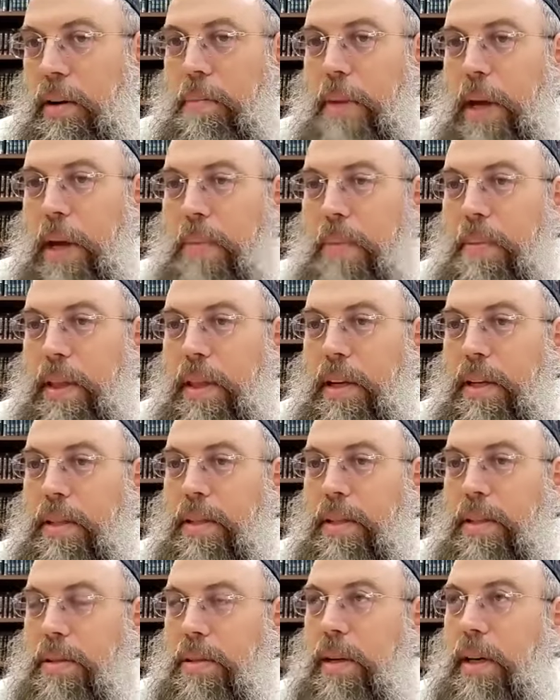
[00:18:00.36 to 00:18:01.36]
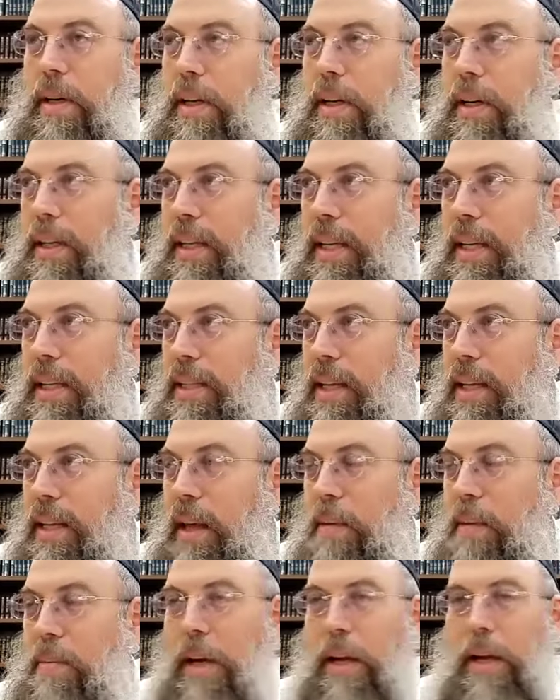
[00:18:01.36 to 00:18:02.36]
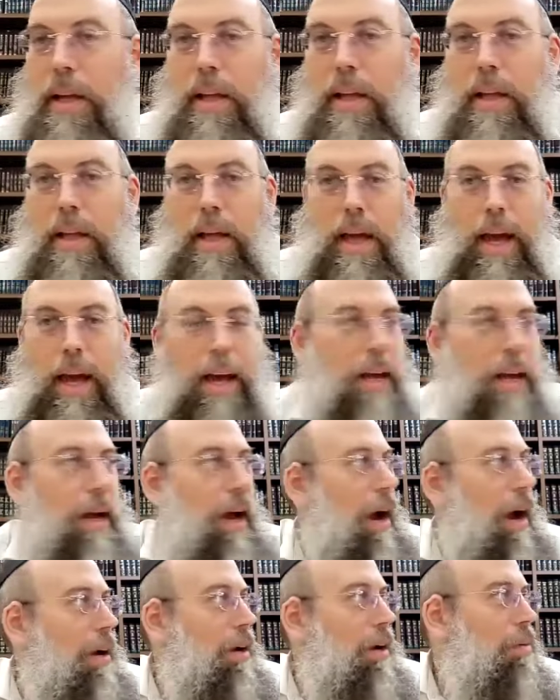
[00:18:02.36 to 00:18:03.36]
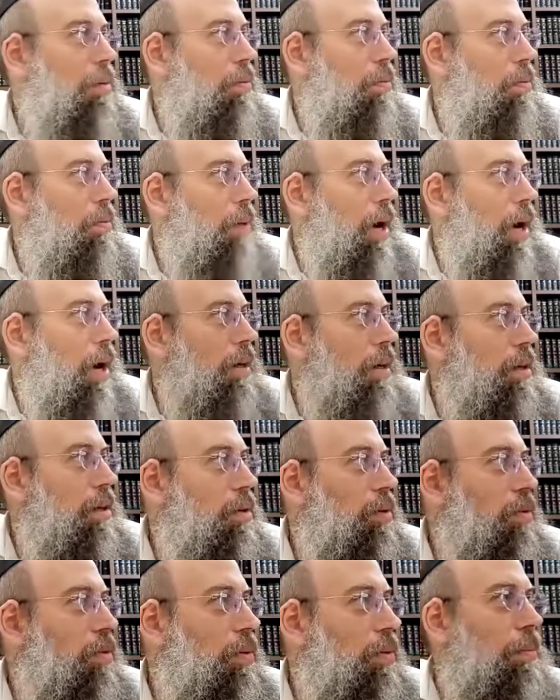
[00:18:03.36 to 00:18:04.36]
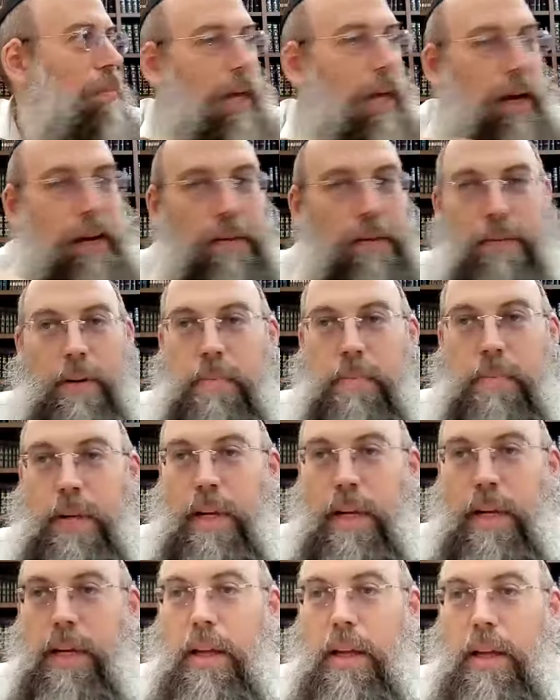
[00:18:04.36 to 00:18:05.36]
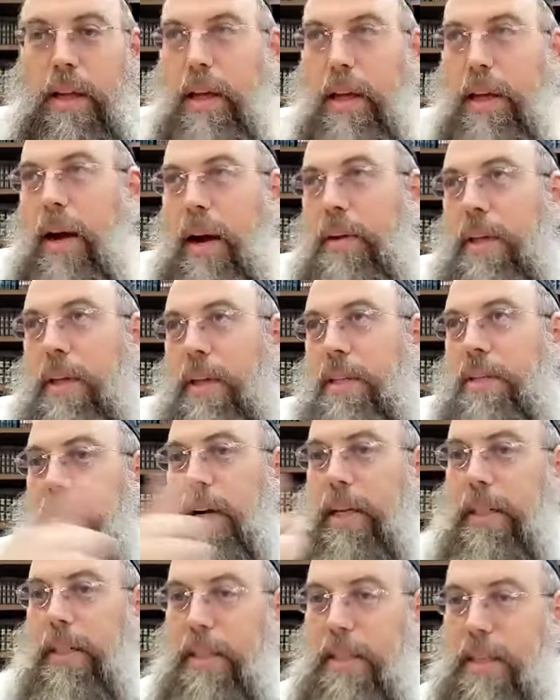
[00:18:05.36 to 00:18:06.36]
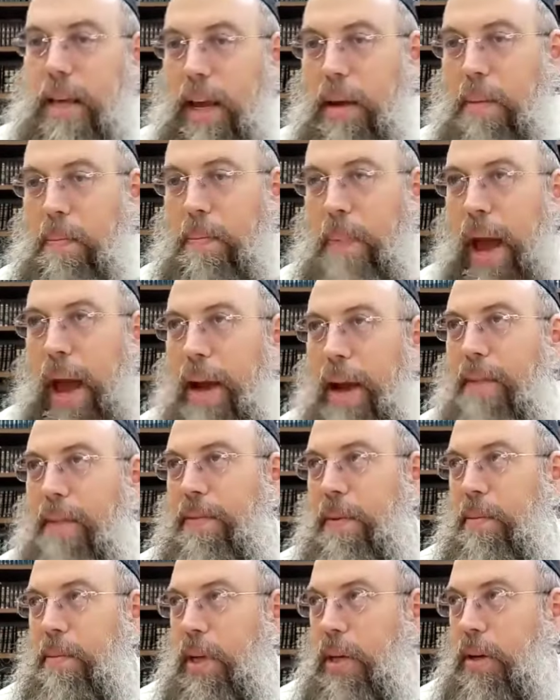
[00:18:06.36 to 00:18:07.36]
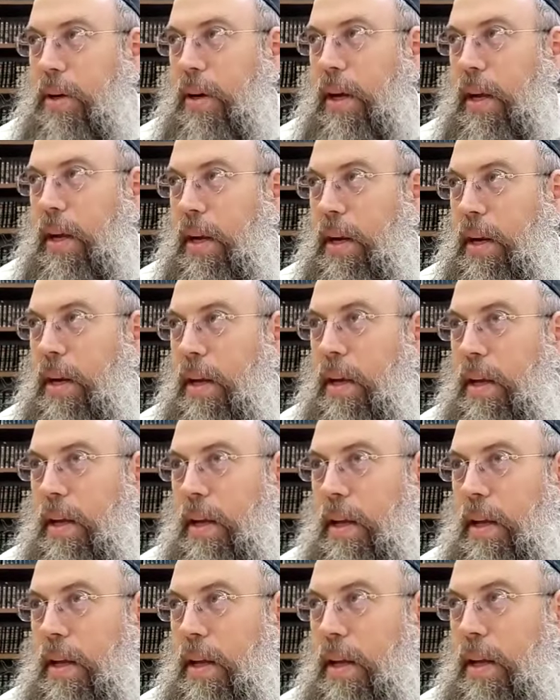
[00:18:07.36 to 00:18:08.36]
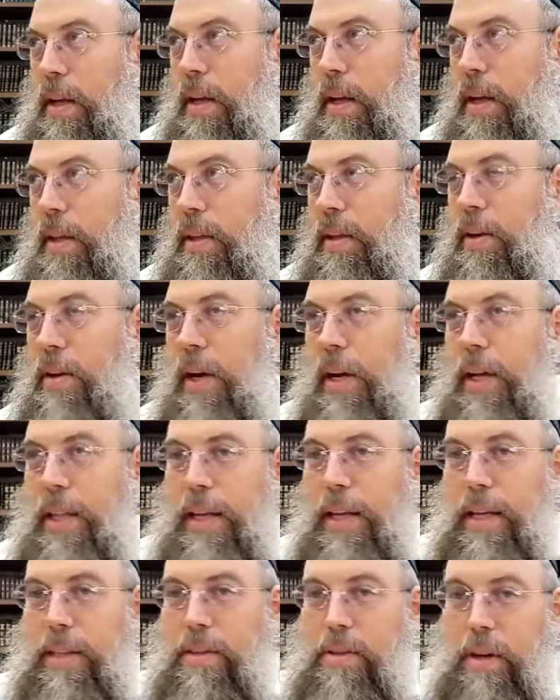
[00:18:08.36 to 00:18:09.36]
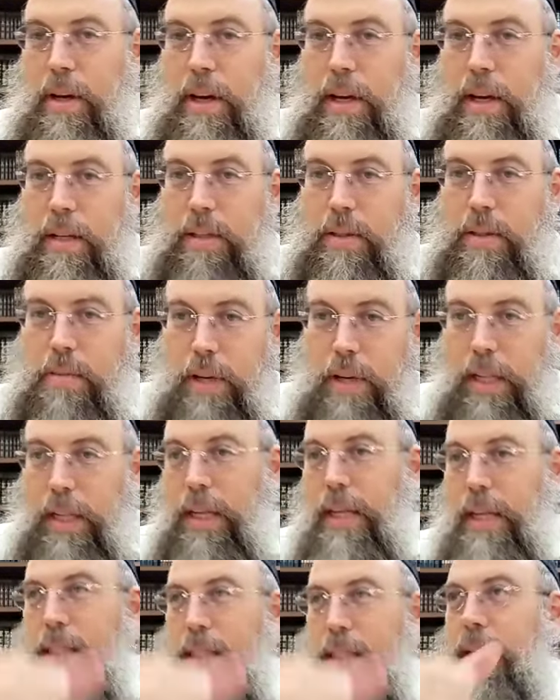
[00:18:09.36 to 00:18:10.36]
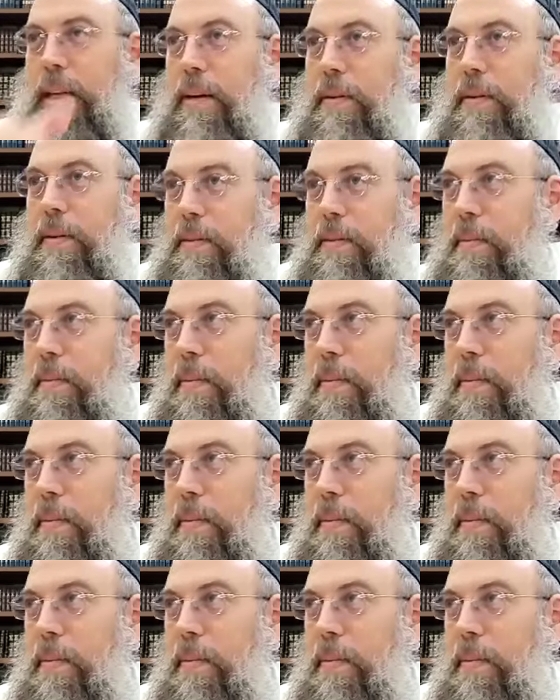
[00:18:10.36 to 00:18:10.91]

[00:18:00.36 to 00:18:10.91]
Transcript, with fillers: maybe the Yisrael that's claiming, hey, how did why did you grab that from me? Now he's trying to take it back from the Kayan. And the Kayan that took it, it's really his now.